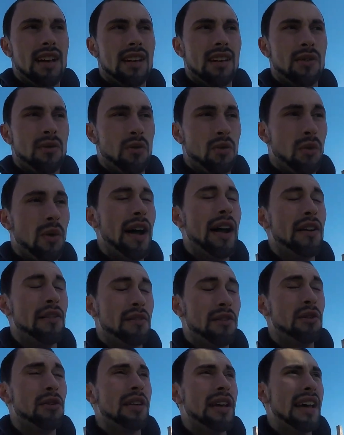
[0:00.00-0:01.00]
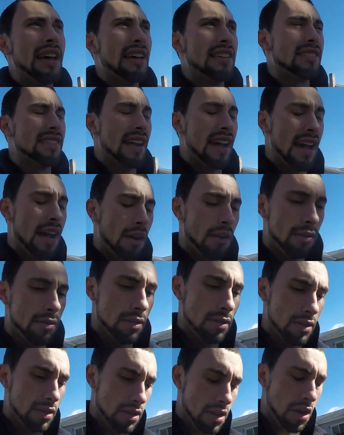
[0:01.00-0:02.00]
quite a few days now,
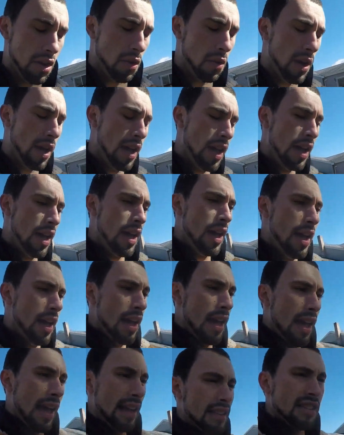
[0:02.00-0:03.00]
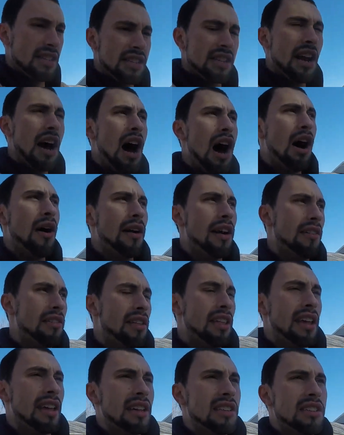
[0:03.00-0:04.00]
and snow and
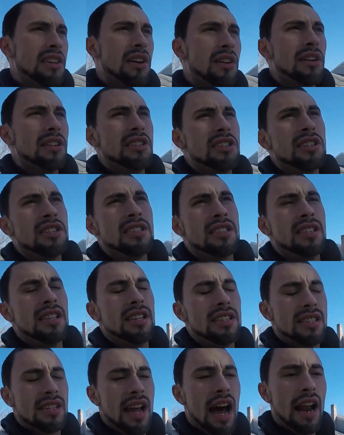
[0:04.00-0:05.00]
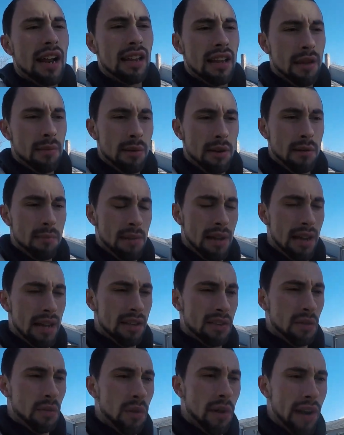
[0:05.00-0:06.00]
everything, so it's kind of limited me
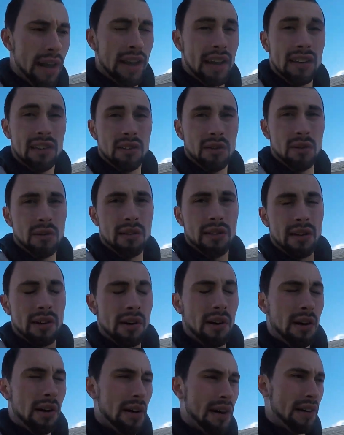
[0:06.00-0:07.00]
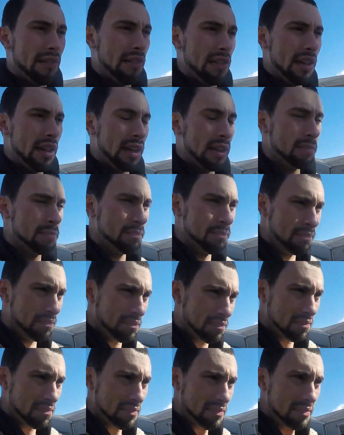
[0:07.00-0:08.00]
to what I could do to the car and
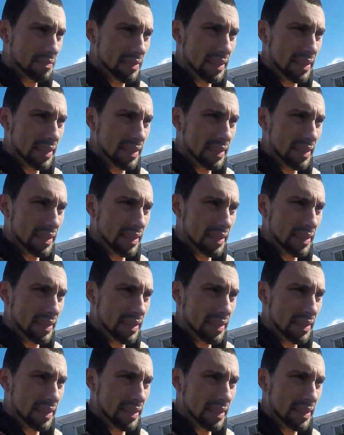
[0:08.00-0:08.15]
everything,